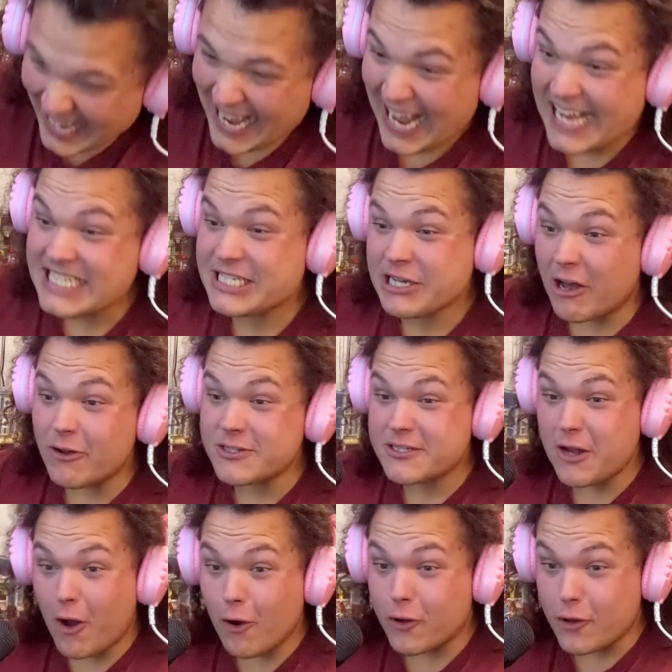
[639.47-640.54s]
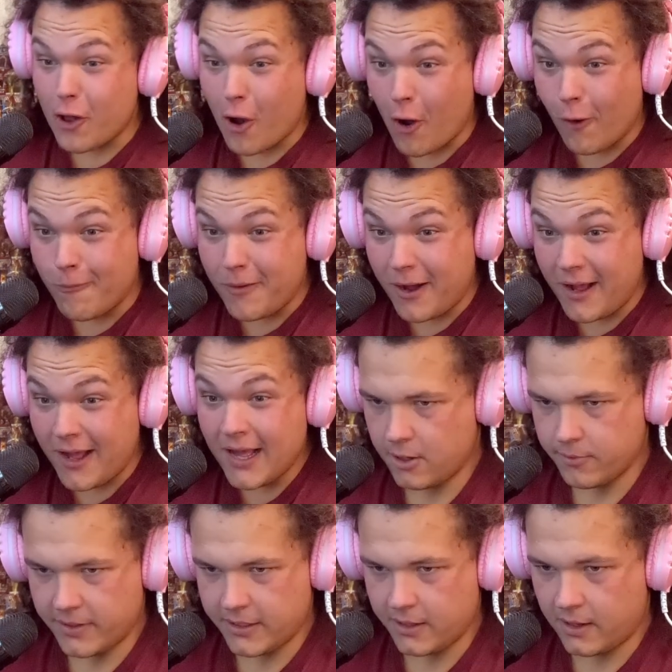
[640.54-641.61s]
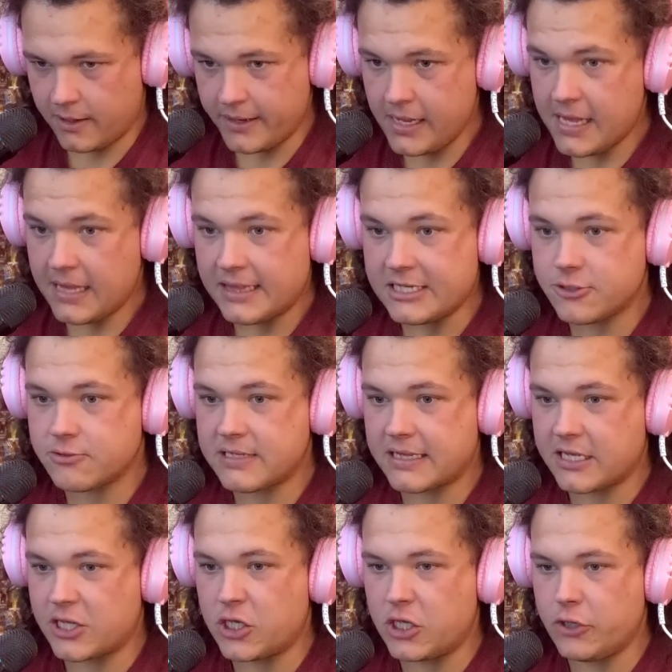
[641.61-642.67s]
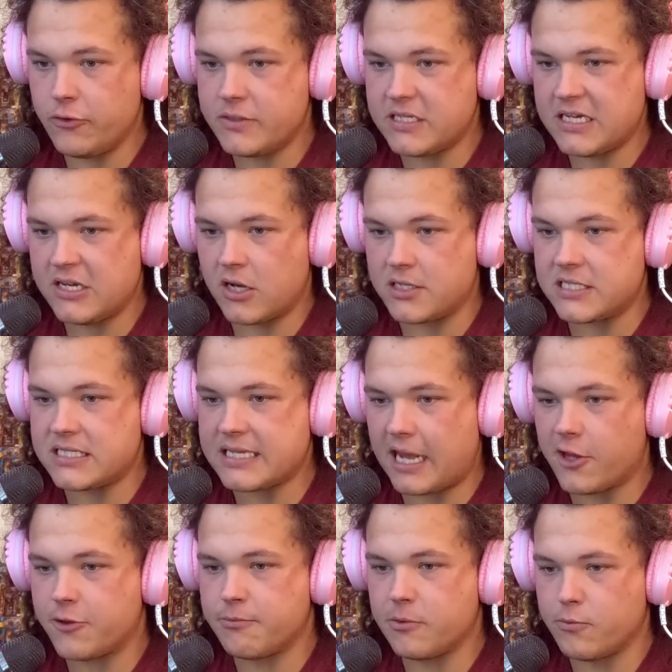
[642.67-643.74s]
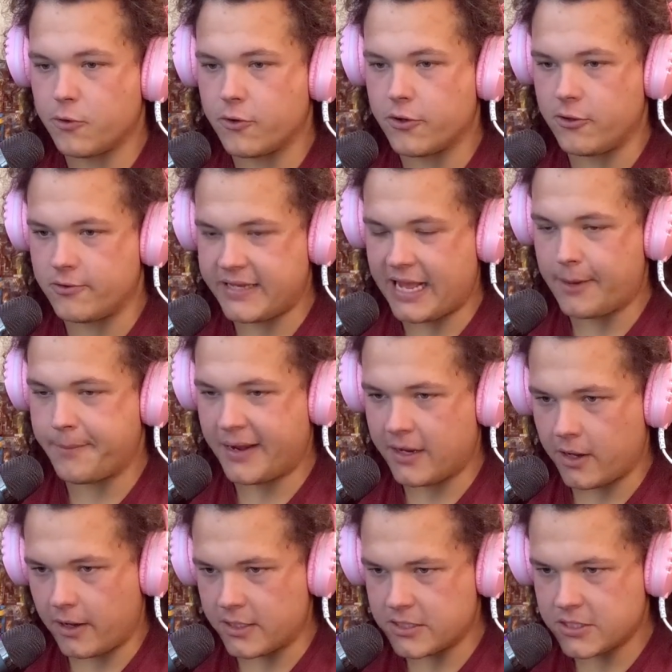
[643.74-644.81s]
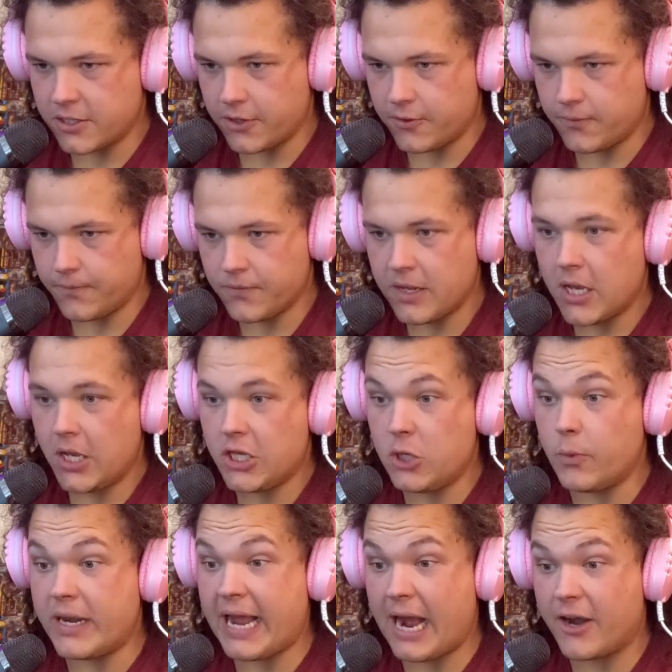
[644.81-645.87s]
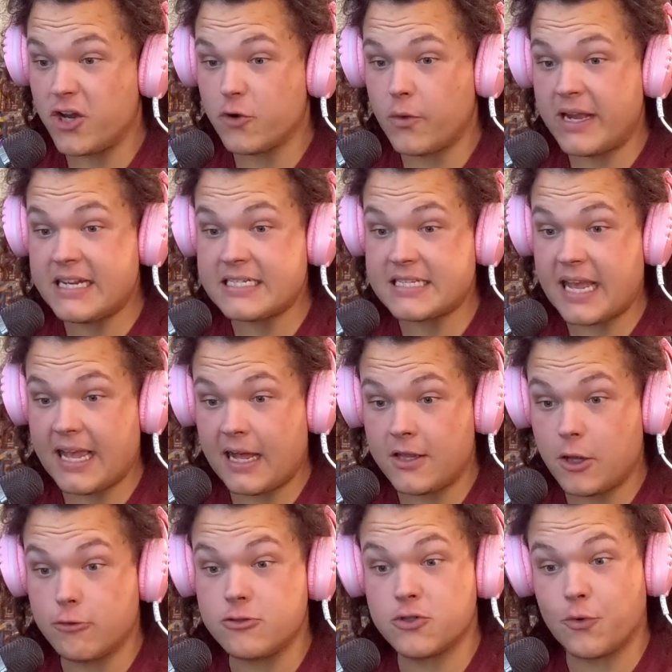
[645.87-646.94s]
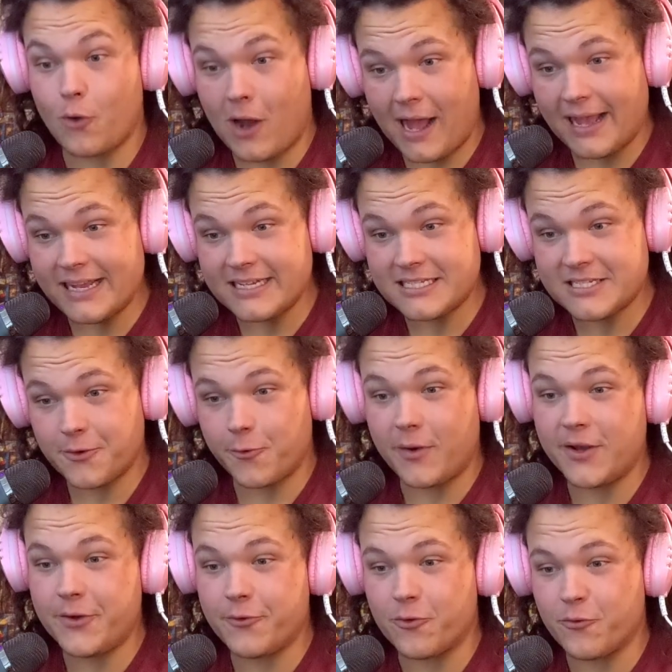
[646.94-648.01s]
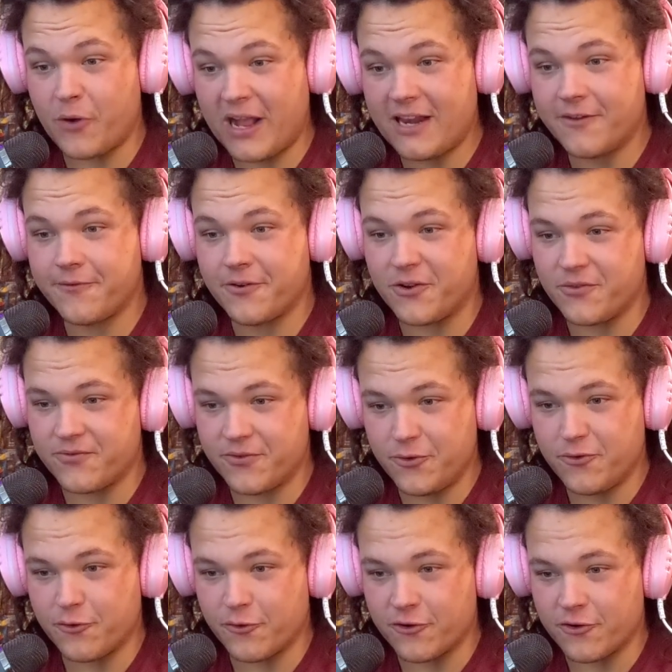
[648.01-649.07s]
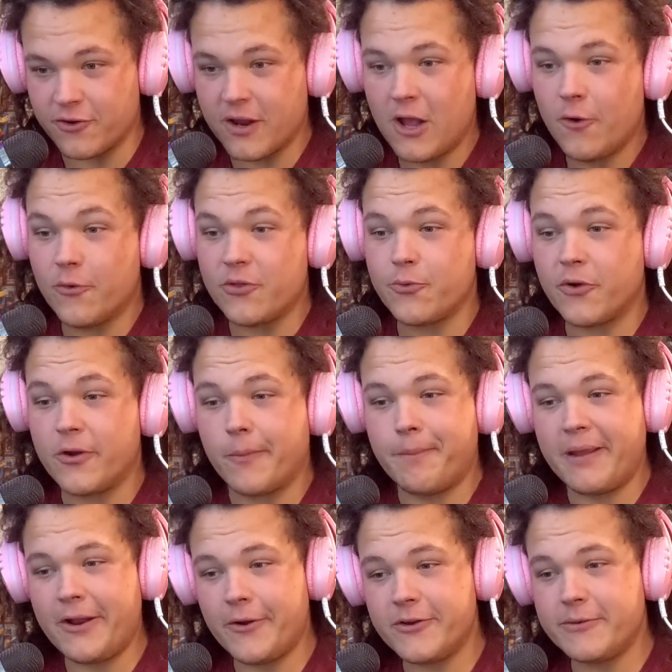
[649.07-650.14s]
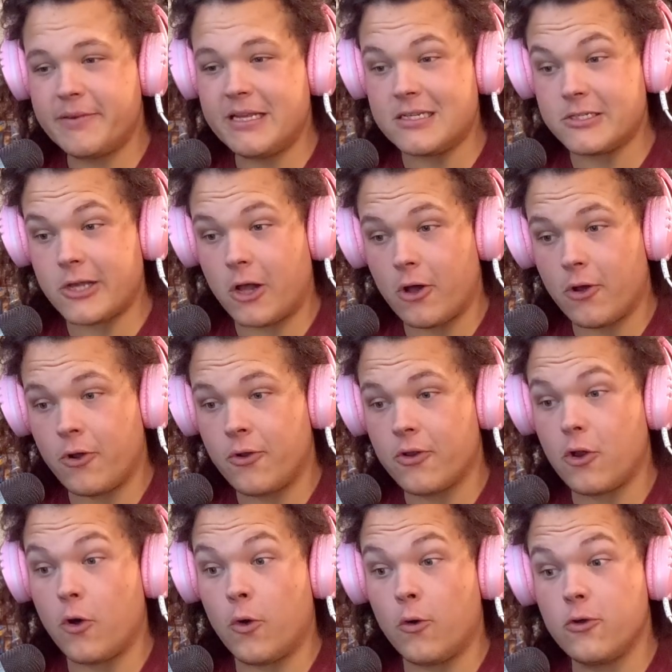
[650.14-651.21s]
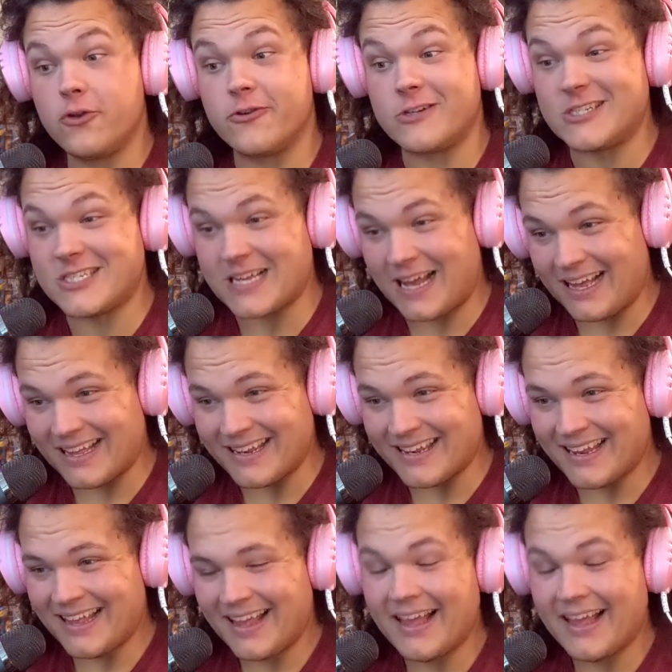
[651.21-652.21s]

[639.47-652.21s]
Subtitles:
In Tulsa, Oklahoma? Oh my God. This was at the QT on South Memorial down by Costco. You went out of your way to say hello twice while you were waiting for your food order with what appeared to be a tall, older son.